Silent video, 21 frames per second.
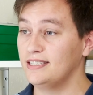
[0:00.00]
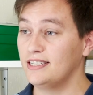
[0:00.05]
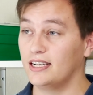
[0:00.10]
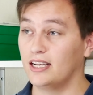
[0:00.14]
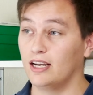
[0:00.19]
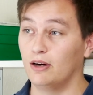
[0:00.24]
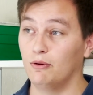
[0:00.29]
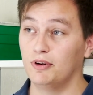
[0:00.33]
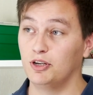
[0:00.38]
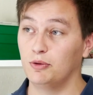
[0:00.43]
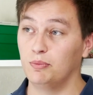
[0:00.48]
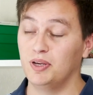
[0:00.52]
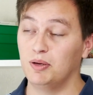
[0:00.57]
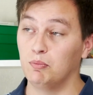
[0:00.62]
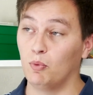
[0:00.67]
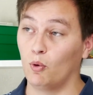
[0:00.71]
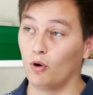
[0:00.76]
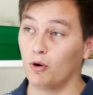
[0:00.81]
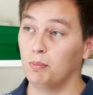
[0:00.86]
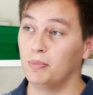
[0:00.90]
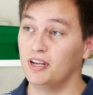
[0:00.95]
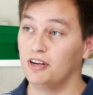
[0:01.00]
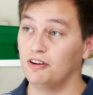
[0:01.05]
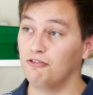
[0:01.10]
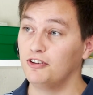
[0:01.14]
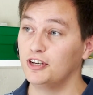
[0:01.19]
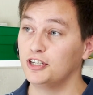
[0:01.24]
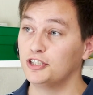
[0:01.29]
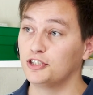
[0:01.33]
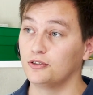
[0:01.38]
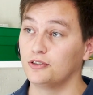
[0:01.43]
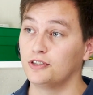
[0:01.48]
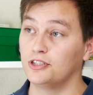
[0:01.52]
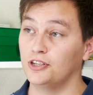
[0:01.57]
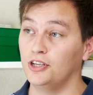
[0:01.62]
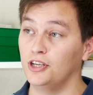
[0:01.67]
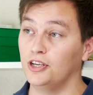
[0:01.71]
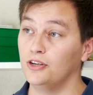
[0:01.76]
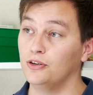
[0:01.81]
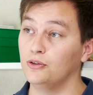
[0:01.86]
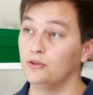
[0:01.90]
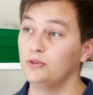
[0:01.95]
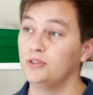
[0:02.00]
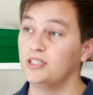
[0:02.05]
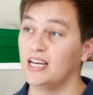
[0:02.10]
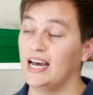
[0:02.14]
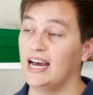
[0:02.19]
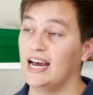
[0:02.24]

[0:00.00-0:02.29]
is it going to be more beneficial to you